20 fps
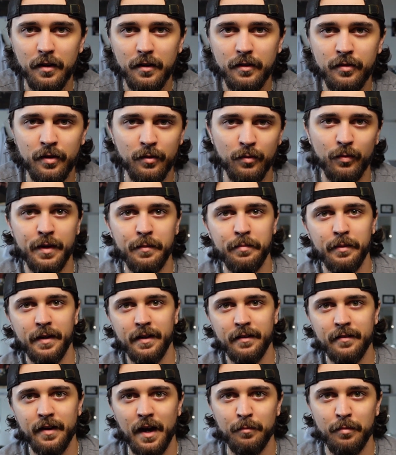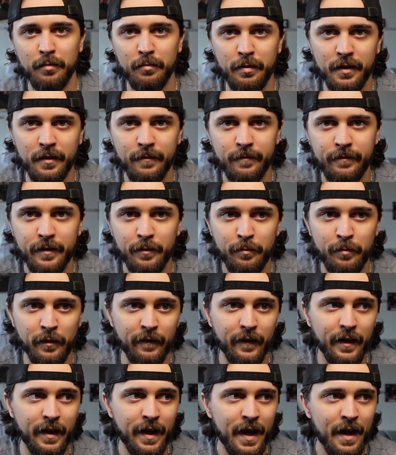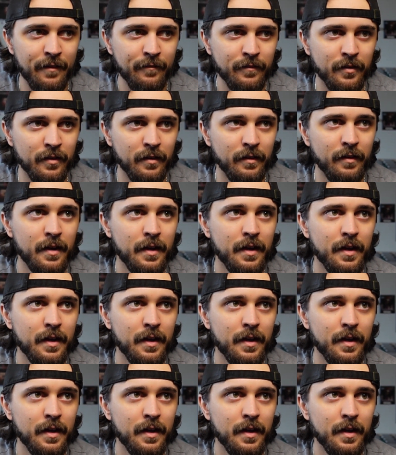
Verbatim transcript: to reap any type of benefit, but they have to